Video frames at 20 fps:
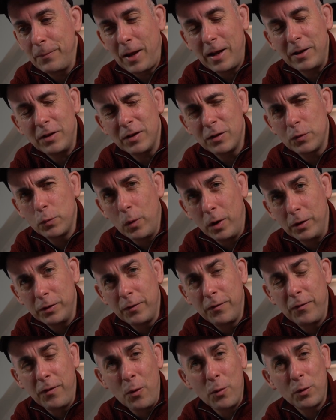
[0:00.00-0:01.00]
I just want
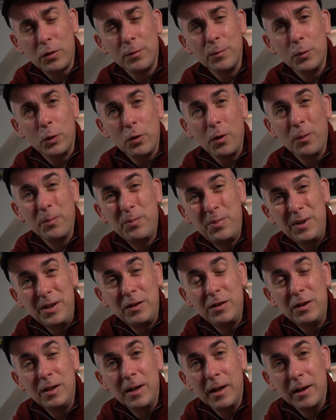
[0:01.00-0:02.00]
to focus more on
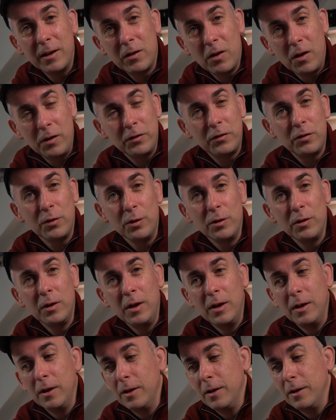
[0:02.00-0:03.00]
PC and console
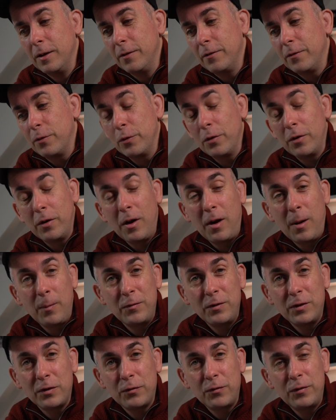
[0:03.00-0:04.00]
for
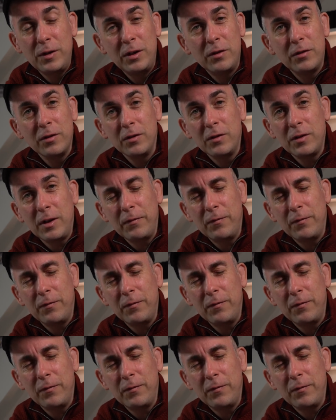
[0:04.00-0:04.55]
obvious reasons.